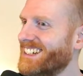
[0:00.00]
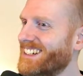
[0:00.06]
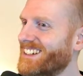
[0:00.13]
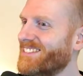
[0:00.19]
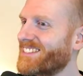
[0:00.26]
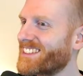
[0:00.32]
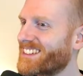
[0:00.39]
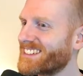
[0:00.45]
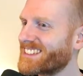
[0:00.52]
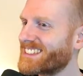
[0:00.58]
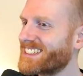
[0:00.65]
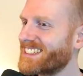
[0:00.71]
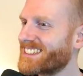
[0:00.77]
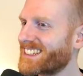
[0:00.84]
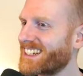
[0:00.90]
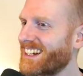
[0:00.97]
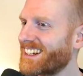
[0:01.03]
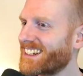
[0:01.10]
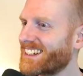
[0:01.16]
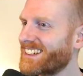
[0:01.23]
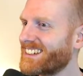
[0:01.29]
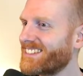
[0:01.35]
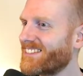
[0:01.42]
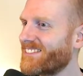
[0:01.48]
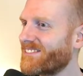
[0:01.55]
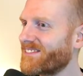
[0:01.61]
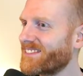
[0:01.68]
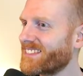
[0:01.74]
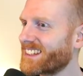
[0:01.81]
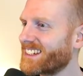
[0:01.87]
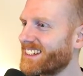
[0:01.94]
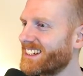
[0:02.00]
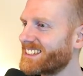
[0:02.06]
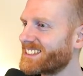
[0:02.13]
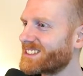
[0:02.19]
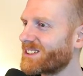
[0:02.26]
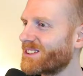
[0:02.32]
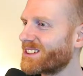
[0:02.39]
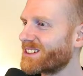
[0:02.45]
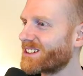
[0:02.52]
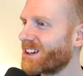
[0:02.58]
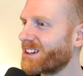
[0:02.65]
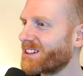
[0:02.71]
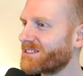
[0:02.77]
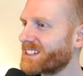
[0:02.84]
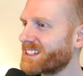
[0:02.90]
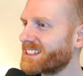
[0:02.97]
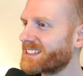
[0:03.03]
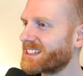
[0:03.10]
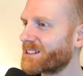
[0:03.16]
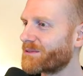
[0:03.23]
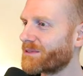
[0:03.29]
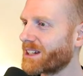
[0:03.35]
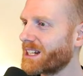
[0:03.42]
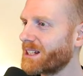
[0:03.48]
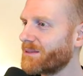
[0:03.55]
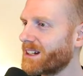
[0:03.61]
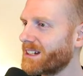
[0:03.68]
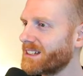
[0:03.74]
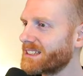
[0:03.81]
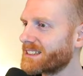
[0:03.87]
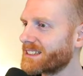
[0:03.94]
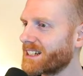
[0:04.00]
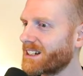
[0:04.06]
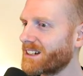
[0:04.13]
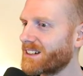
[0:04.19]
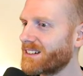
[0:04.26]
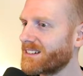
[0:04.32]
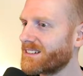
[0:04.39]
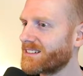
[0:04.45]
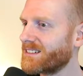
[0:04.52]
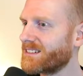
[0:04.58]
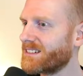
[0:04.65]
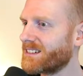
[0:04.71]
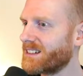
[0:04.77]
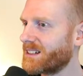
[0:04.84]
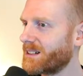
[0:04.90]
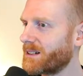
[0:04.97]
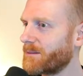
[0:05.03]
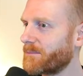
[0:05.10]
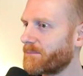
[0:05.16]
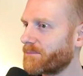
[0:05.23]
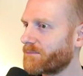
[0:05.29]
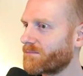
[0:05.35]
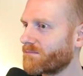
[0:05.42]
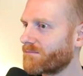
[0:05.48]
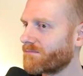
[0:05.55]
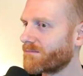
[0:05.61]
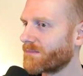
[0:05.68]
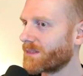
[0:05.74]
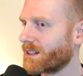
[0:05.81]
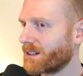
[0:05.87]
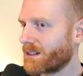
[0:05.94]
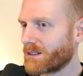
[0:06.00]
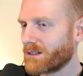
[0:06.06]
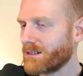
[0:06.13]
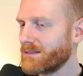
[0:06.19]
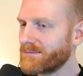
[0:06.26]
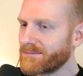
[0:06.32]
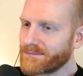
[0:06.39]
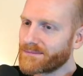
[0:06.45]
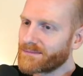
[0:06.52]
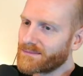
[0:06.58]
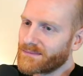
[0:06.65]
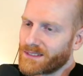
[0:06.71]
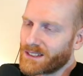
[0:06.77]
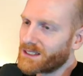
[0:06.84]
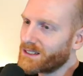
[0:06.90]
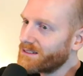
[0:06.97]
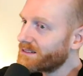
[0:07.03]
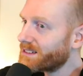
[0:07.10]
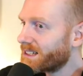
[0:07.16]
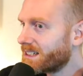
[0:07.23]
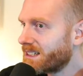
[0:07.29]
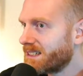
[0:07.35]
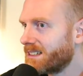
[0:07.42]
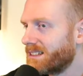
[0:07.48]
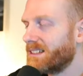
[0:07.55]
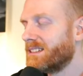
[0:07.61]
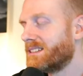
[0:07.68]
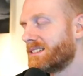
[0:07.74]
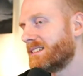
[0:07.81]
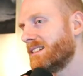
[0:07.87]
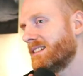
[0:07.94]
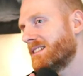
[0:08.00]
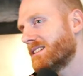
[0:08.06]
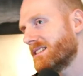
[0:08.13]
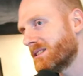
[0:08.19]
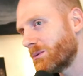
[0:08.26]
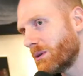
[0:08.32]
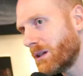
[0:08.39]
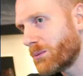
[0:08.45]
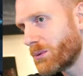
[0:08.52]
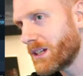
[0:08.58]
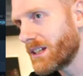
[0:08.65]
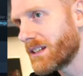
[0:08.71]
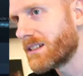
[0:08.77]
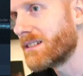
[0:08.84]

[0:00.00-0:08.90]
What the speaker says: Because this guy has sold a lot of these. Like Friedemann is now, it's just really weird.